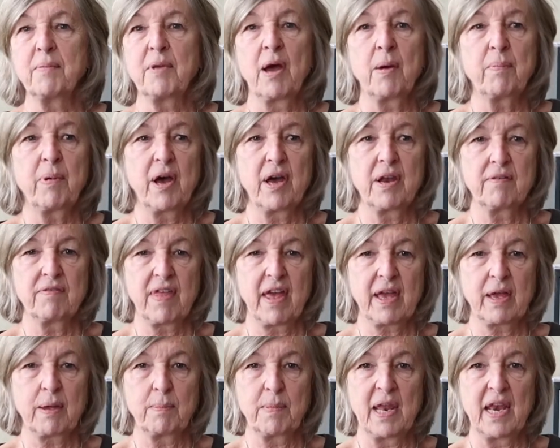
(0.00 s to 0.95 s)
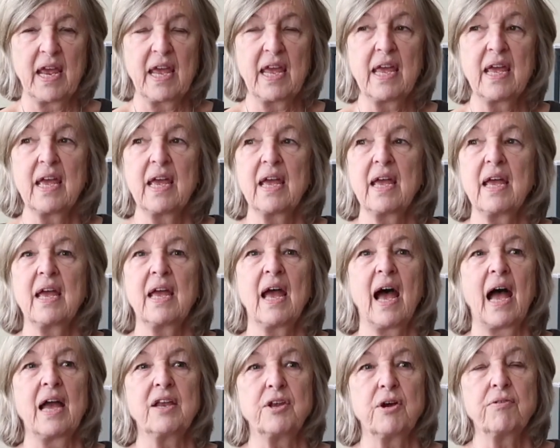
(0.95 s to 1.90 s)
I'm not part of their committee.
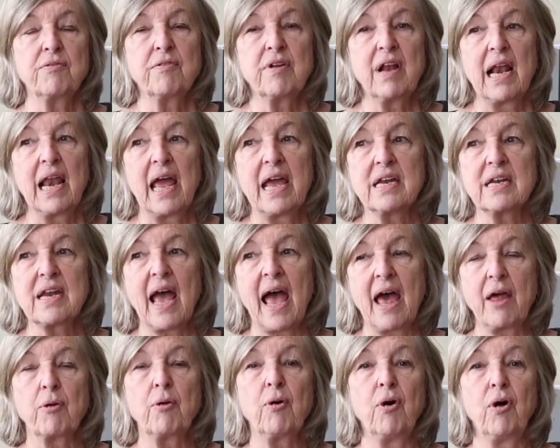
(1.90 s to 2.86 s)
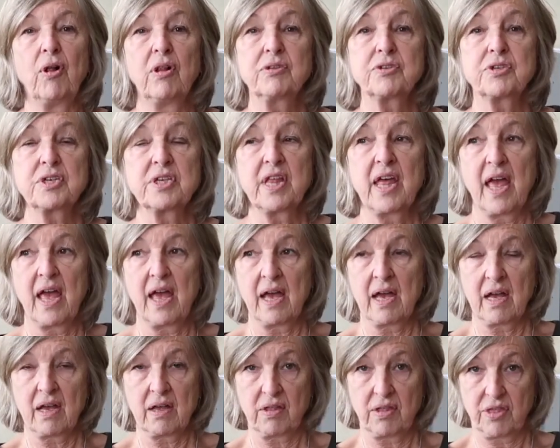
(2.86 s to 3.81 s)
I don't relate at all to
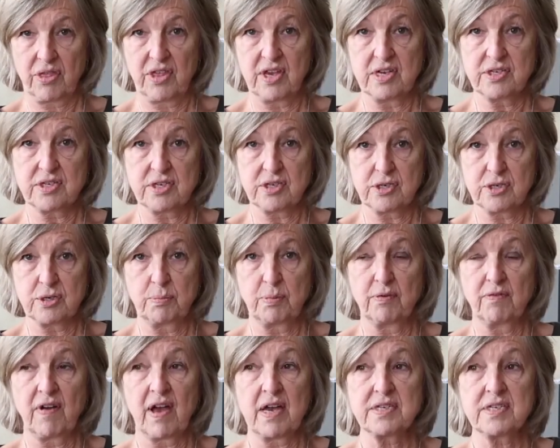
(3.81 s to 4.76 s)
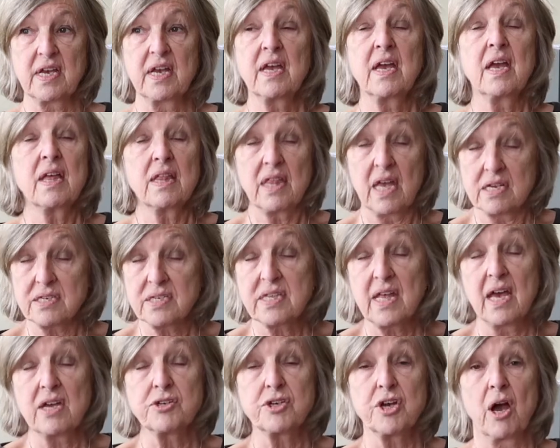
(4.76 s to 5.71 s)
their thesis supervisor. That's
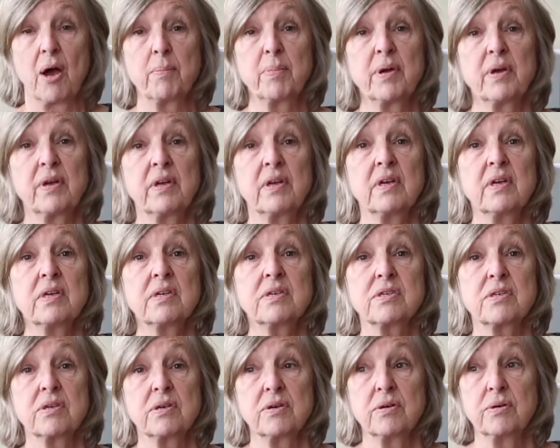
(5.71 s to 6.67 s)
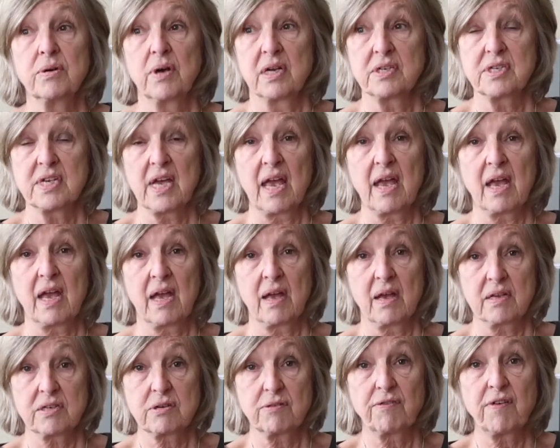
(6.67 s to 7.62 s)
their job, to
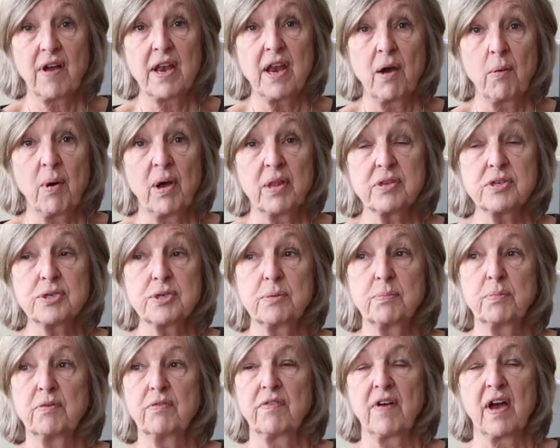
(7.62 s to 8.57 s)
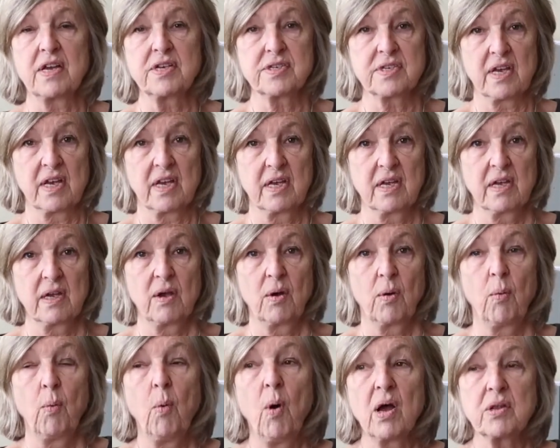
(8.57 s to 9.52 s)
find out what the supervisor
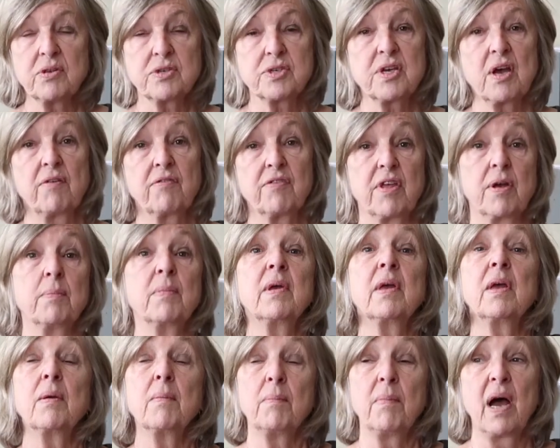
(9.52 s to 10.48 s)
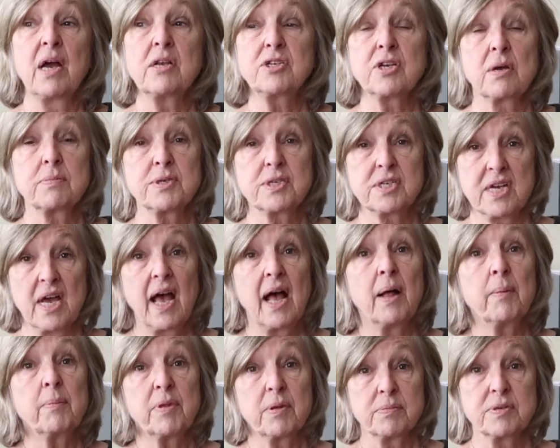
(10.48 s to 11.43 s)
wants of them. My job's to
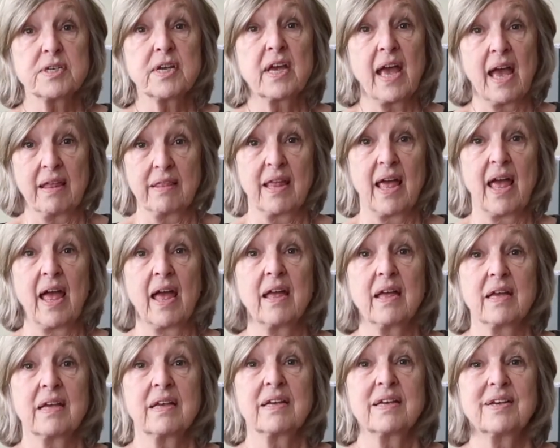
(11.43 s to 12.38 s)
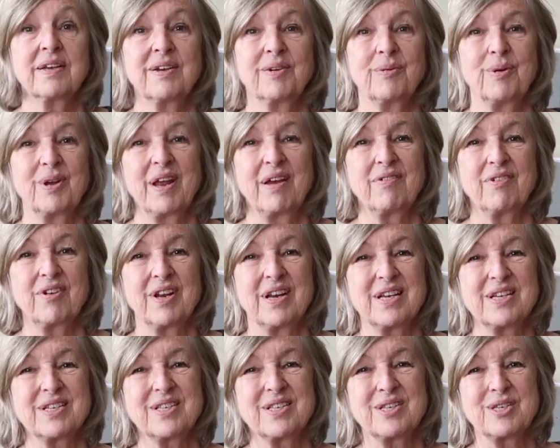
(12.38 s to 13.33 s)
help them to get there, whatever it
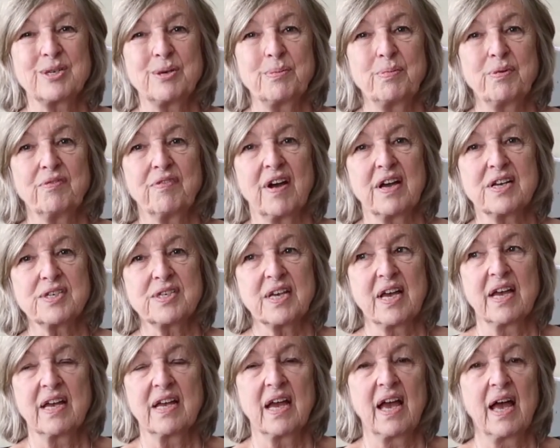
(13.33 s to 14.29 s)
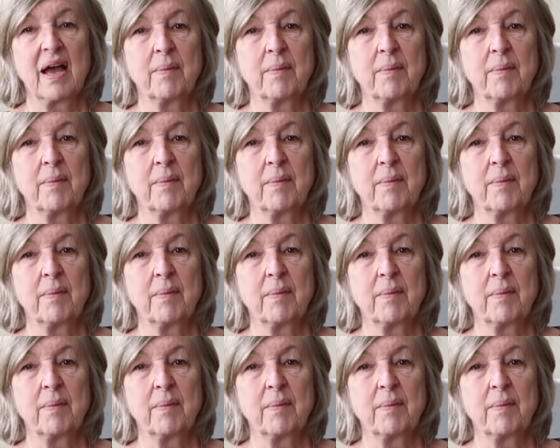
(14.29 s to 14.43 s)
is the supervisor